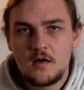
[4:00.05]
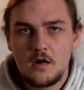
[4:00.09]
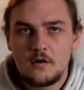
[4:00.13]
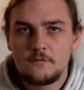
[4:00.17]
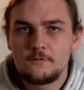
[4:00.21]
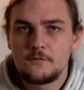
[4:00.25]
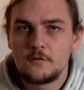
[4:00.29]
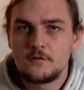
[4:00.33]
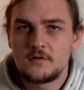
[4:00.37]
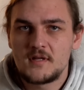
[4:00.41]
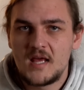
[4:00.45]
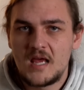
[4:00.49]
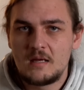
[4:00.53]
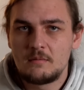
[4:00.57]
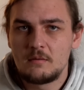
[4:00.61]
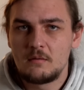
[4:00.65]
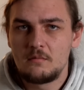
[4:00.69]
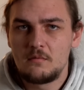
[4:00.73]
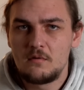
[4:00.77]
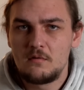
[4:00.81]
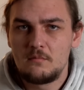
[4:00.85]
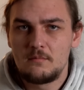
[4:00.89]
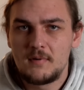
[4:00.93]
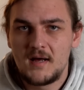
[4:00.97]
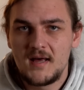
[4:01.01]
off-road
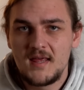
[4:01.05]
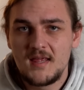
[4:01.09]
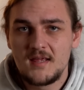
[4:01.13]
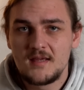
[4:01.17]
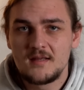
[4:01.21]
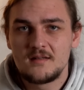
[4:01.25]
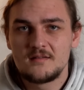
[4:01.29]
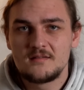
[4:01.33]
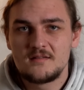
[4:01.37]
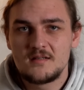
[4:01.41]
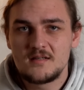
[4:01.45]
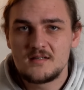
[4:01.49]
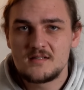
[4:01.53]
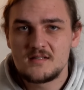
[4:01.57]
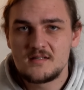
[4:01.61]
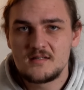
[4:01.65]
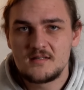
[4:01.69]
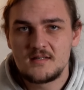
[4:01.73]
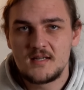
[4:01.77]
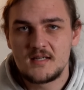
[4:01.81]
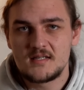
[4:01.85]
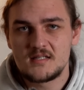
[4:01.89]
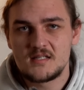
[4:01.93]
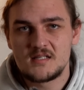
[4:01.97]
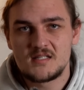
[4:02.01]
capable bike doesn't
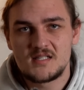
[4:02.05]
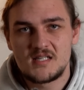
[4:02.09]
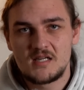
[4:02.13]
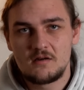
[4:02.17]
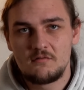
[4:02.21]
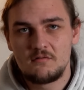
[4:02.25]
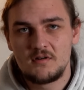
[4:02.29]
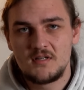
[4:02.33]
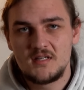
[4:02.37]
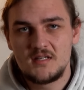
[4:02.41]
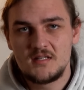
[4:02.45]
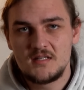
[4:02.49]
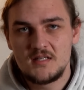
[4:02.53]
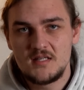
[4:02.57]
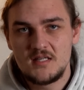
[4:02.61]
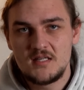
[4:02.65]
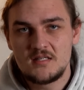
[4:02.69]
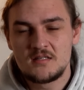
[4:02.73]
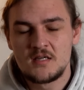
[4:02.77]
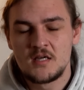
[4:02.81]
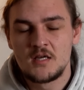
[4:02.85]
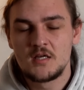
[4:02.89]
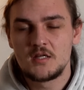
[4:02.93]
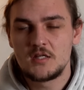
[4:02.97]
necessarily need